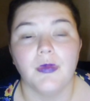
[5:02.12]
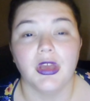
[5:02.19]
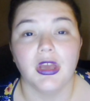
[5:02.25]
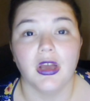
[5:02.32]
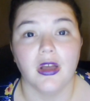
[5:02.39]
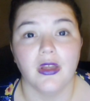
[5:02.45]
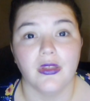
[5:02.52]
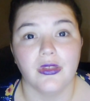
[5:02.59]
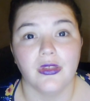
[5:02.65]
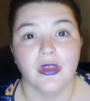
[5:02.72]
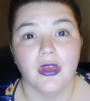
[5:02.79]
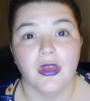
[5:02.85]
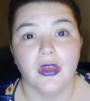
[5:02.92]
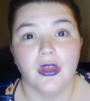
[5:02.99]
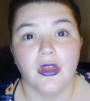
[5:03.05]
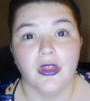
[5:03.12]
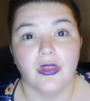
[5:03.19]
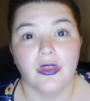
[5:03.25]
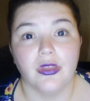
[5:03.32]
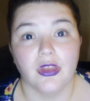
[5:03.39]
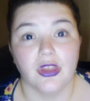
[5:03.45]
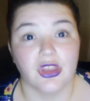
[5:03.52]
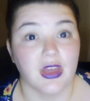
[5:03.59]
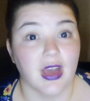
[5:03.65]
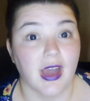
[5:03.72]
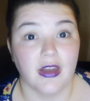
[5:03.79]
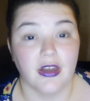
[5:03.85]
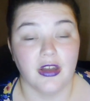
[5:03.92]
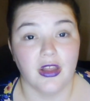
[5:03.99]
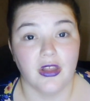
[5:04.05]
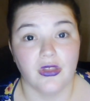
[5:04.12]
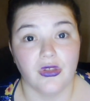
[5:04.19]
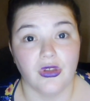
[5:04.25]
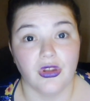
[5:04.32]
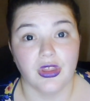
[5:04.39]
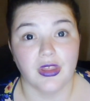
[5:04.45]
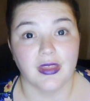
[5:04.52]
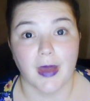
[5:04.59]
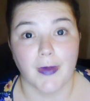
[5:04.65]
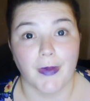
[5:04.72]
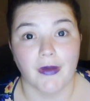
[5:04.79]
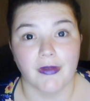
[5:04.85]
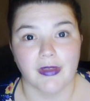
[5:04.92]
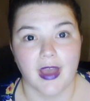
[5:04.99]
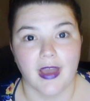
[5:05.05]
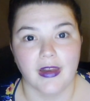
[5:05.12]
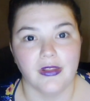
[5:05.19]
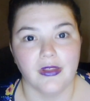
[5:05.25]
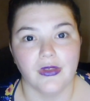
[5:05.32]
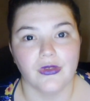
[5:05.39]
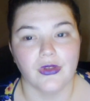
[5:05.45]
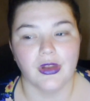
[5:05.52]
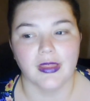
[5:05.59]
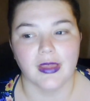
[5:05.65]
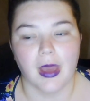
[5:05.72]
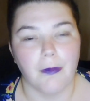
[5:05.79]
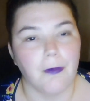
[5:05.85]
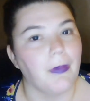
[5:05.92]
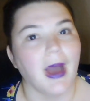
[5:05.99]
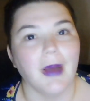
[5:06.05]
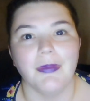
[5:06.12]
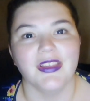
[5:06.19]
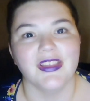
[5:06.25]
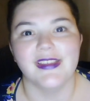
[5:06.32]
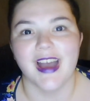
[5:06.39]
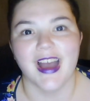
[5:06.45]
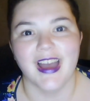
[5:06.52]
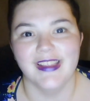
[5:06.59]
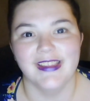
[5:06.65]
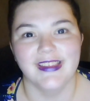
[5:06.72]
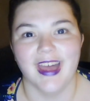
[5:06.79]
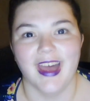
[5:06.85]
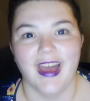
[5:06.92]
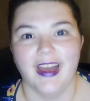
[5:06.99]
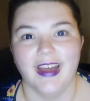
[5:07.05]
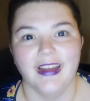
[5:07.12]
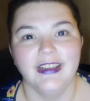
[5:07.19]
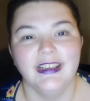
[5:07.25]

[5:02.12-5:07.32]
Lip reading: because they shine on it as soon as you step outside, and the sun is like, bam, the shine's there.